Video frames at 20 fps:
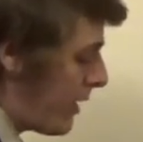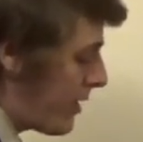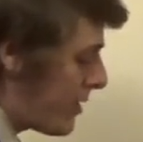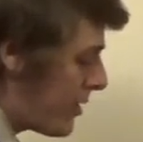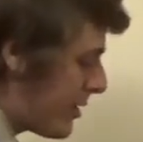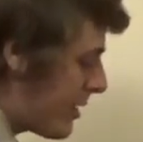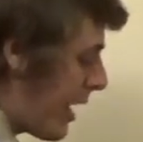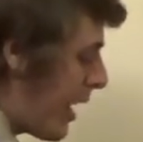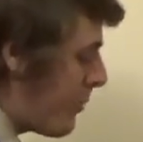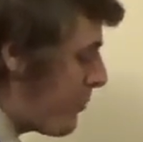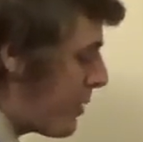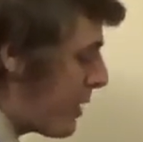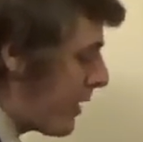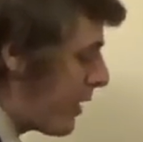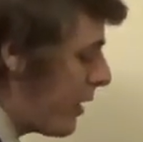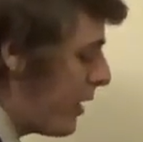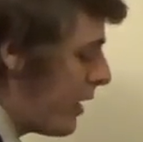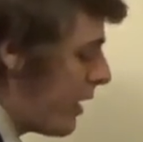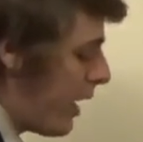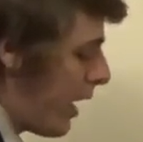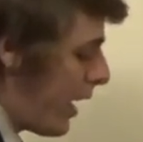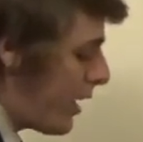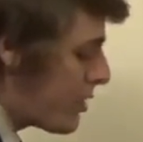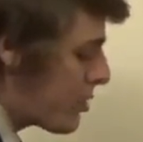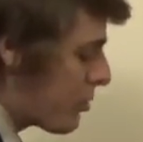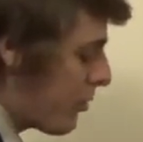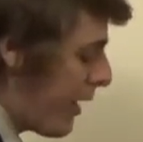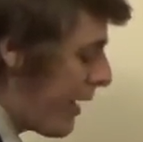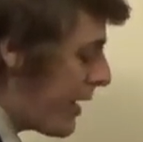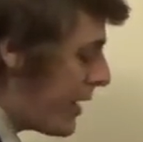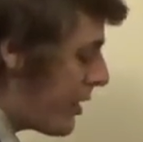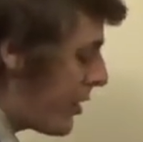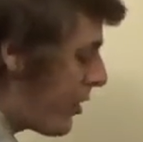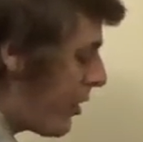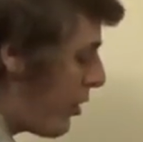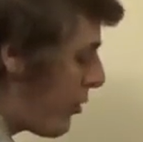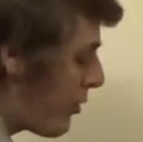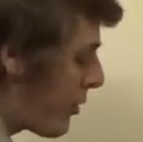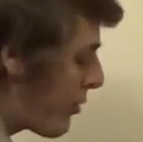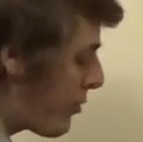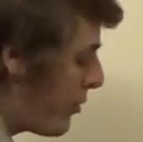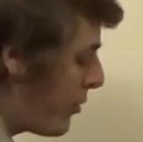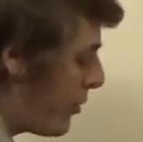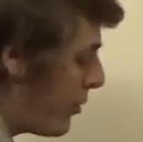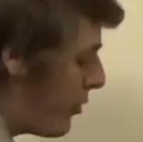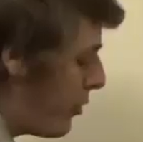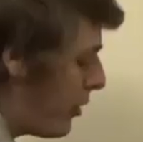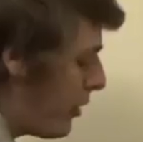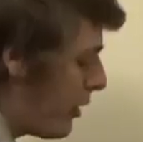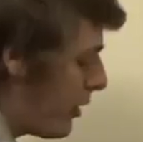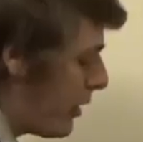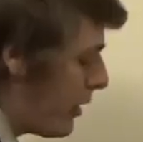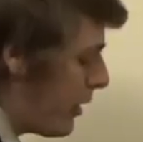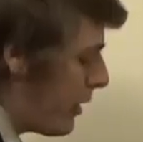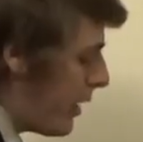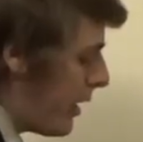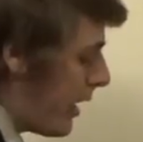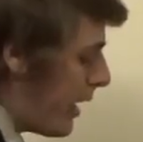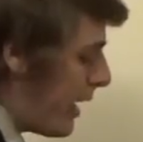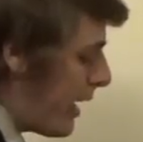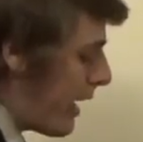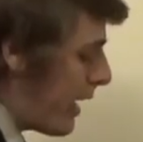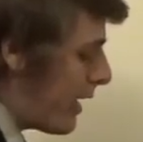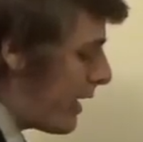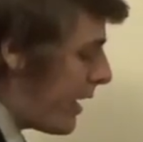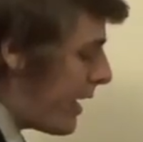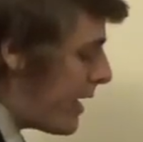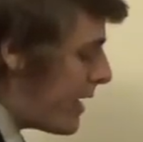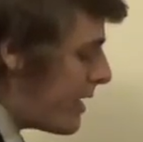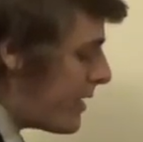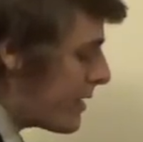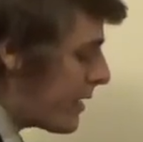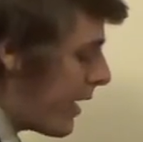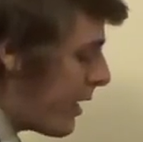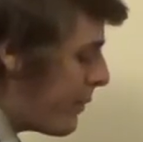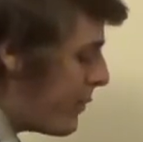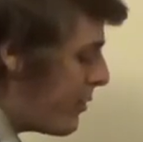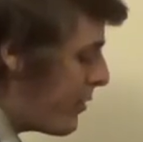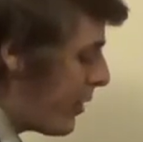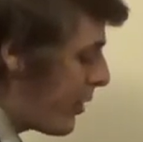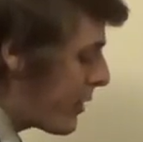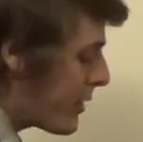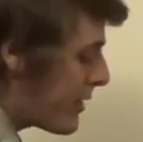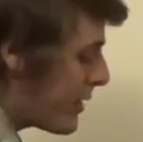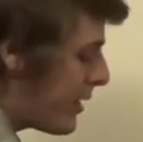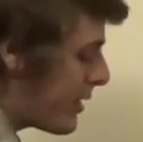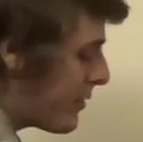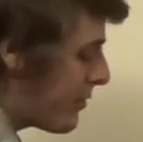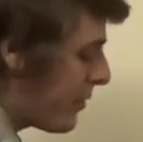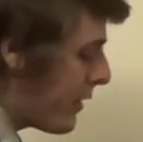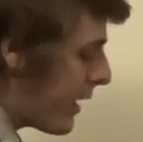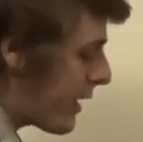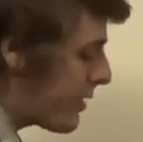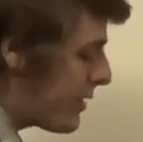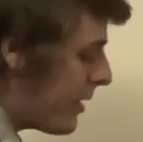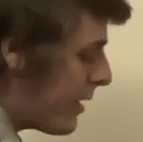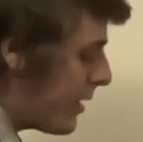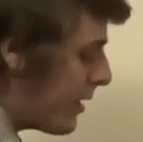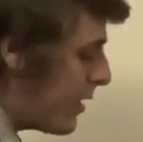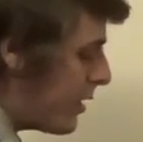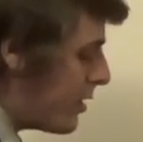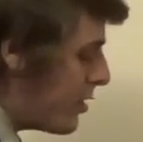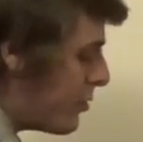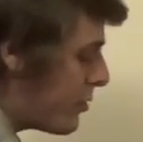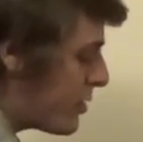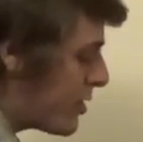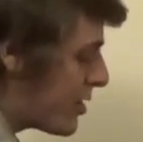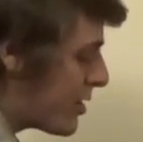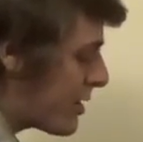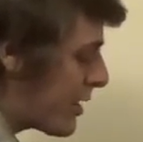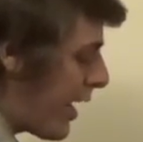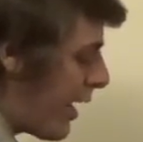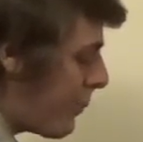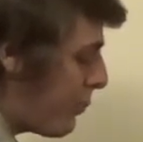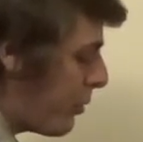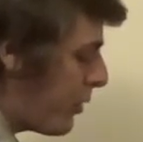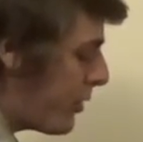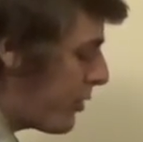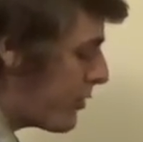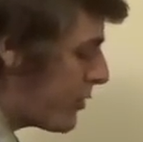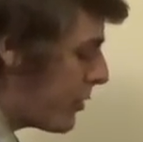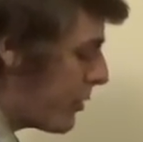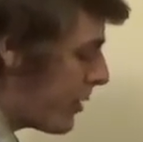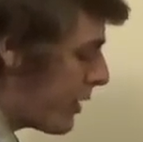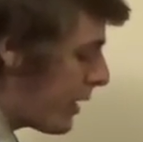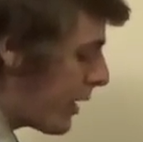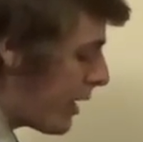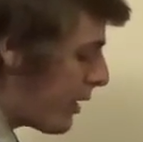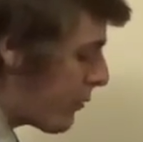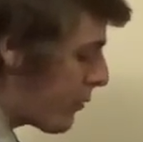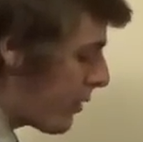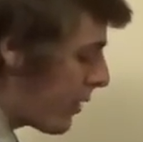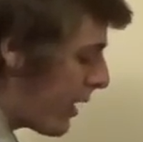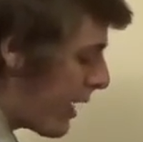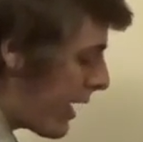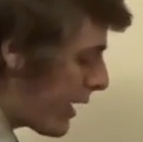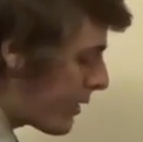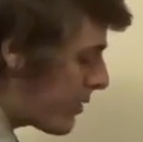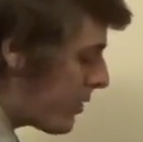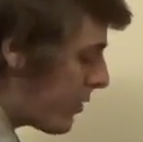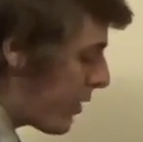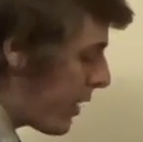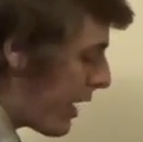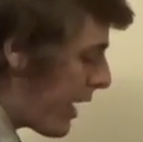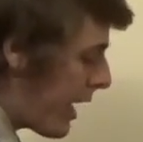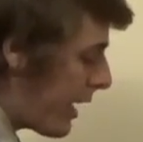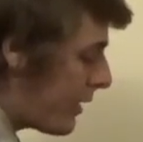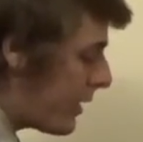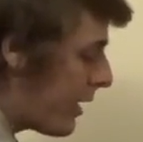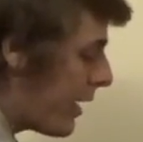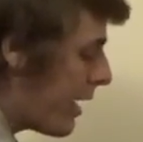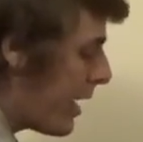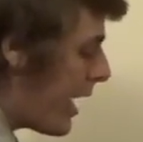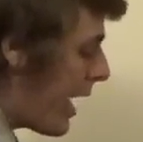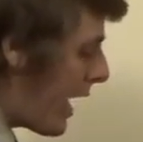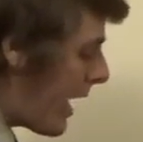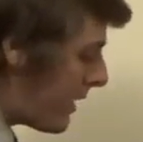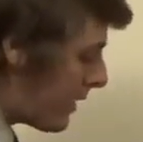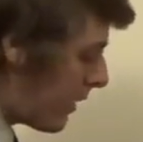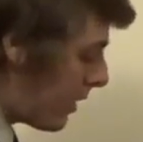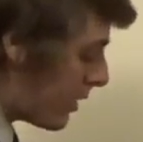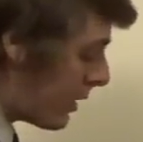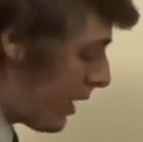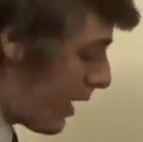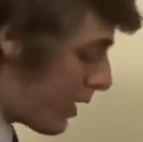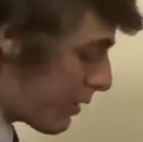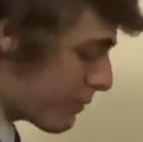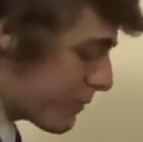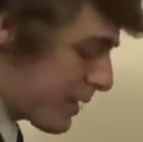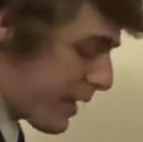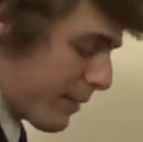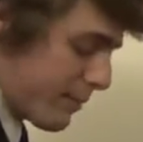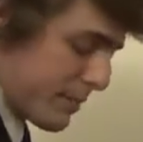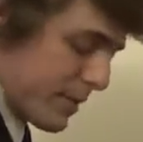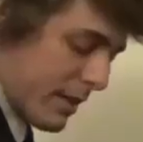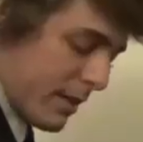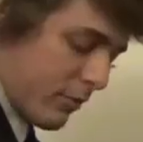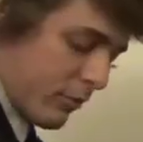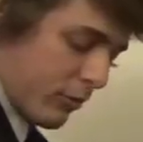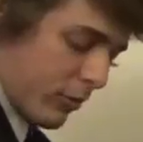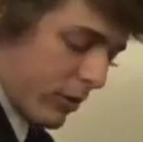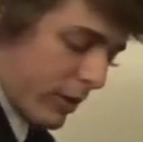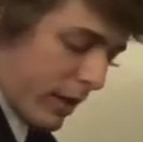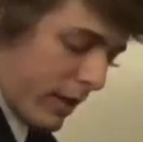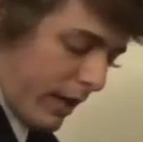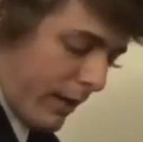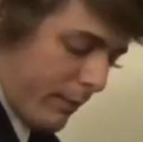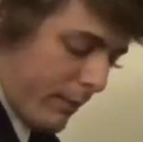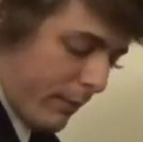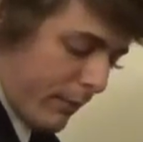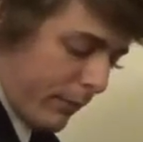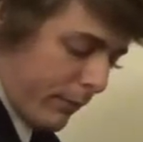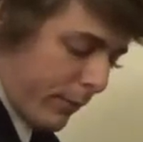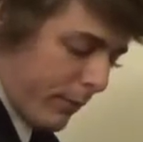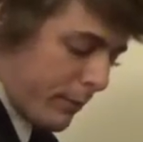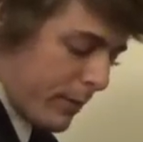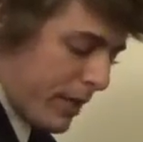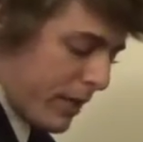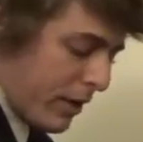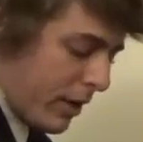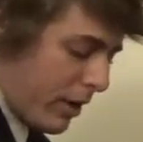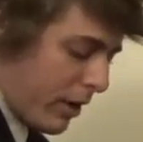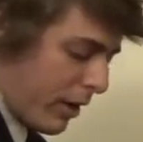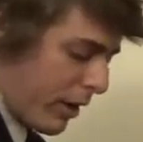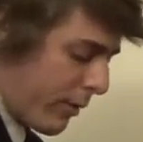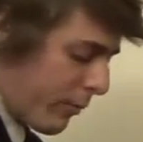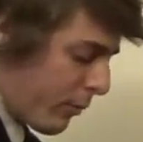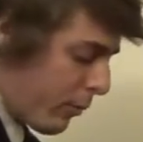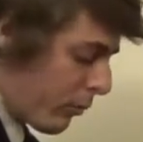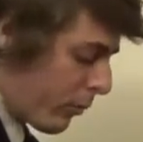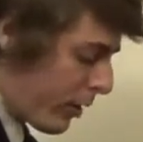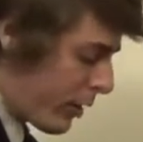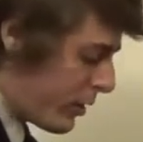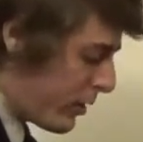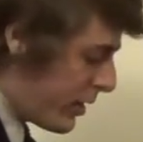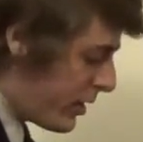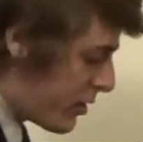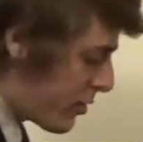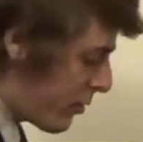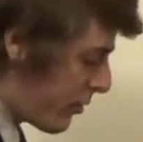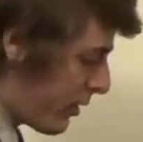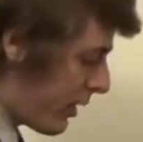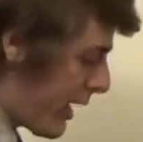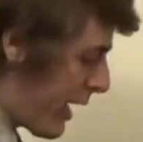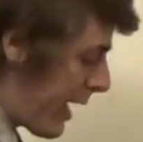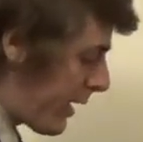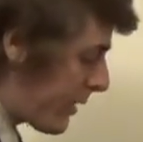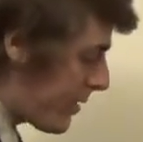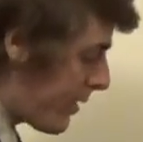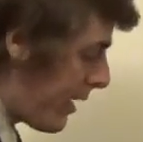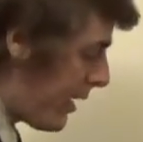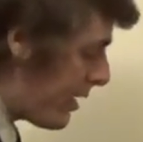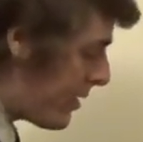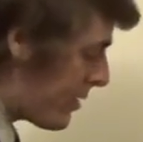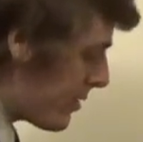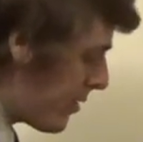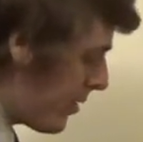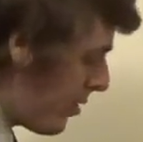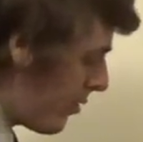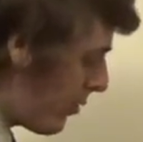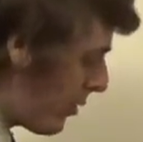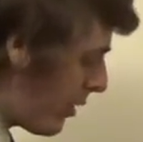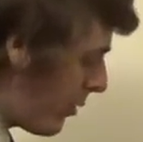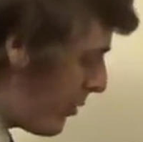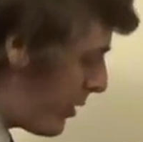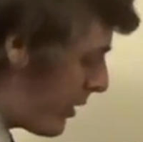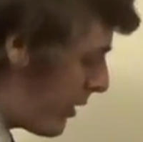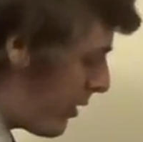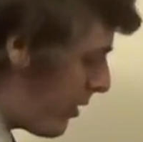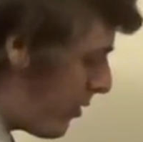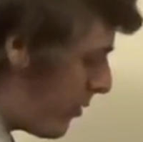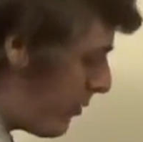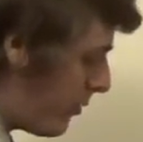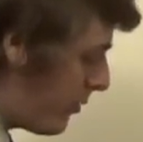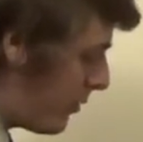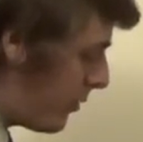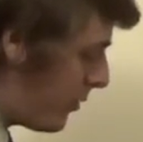stopping, I just want you to go through, and anytime you notice this flexing, you stop what you're doing and relax your hand. And a lot of times it will come from the arm where you need to relax. Okay, so here we go.